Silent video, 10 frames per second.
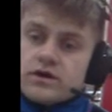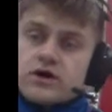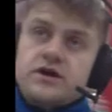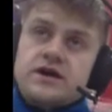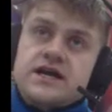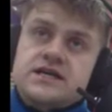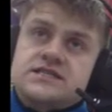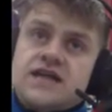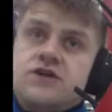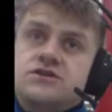we're going to get
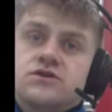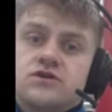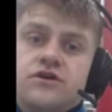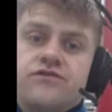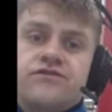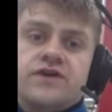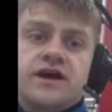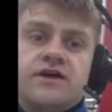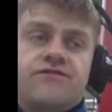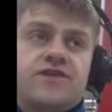starting soon enough,
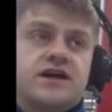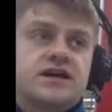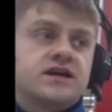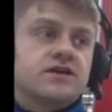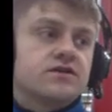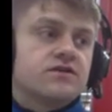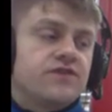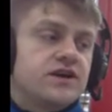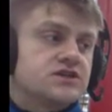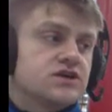fairly
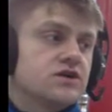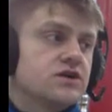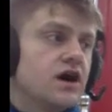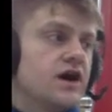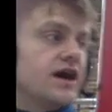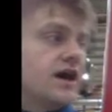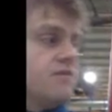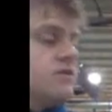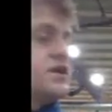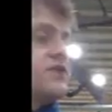soon.
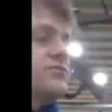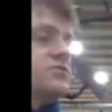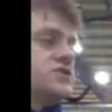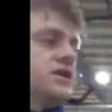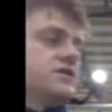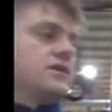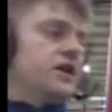Thank you very much, Shane.